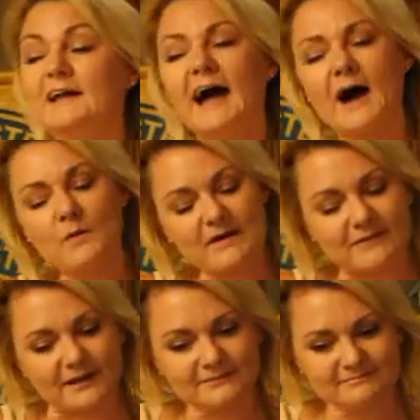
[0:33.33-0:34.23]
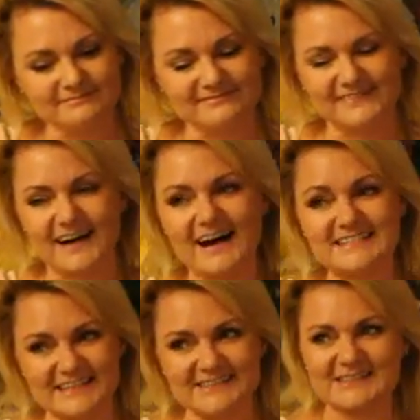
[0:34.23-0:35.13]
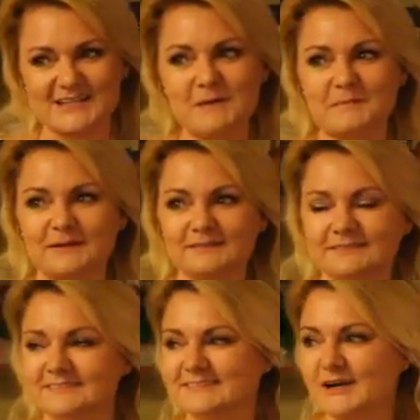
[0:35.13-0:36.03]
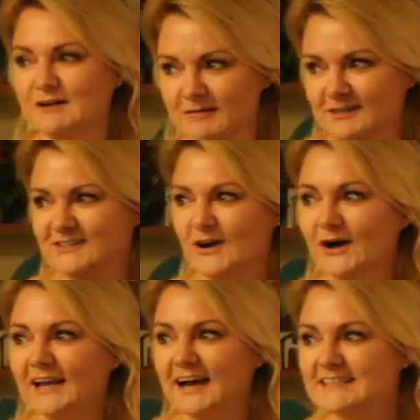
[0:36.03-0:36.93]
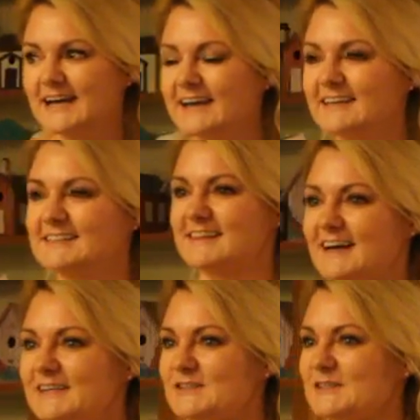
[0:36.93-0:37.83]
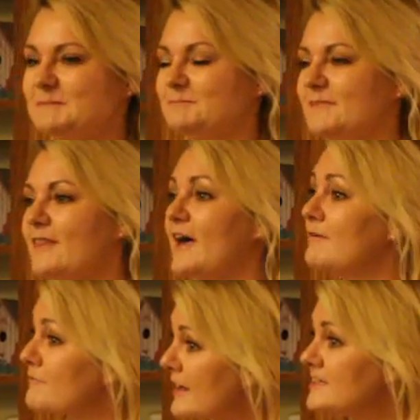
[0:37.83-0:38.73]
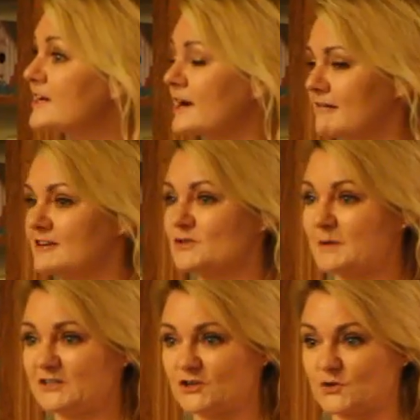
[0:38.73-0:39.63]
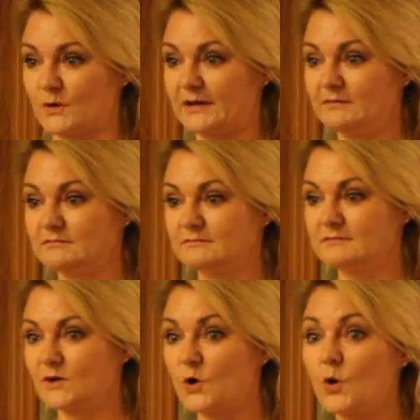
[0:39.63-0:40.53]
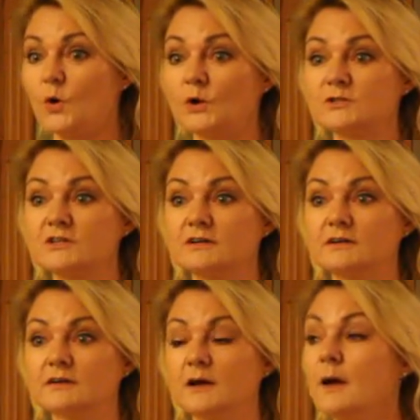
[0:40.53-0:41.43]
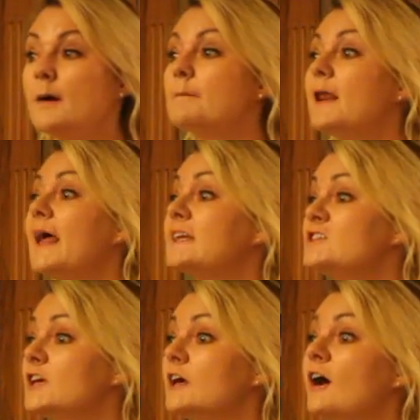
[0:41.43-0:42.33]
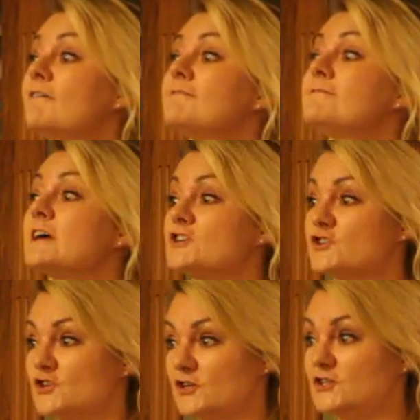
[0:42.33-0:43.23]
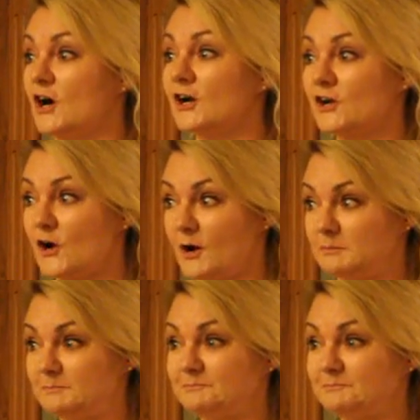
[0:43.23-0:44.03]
However, I did stumble across an online dating site that a friend encouraged me to join called plentyoffish.com.